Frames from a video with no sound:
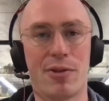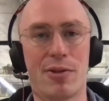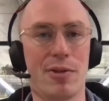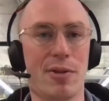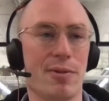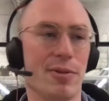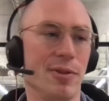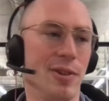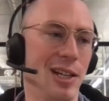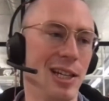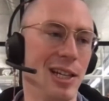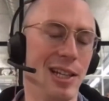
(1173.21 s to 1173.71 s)

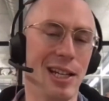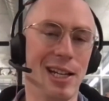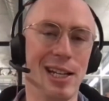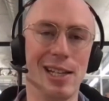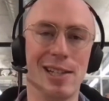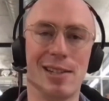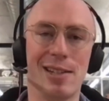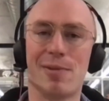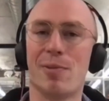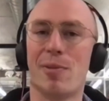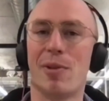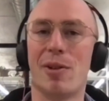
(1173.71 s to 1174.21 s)
for a fee that
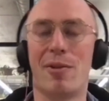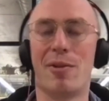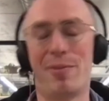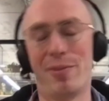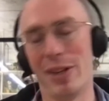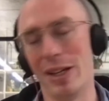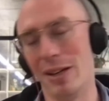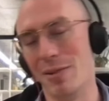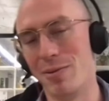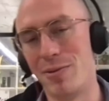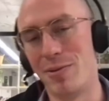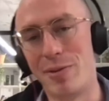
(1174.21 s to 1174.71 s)
is
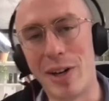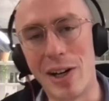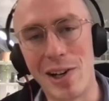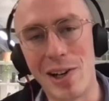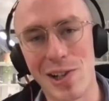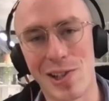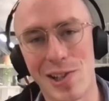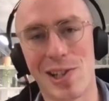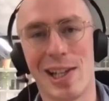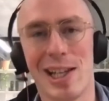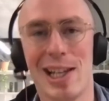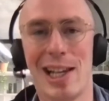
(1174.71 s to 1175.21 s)
you know,
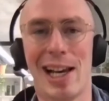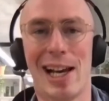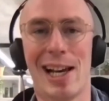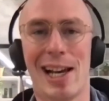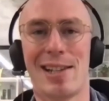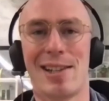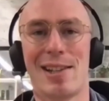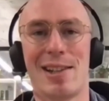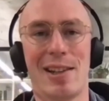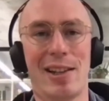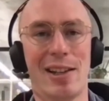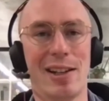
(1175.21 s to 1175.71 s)
vastly
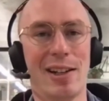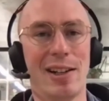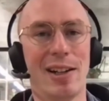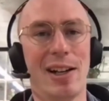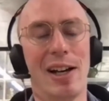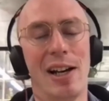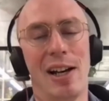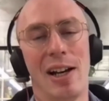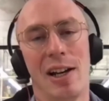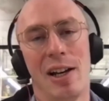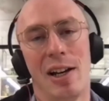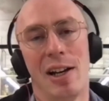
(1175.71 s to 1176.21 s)
less than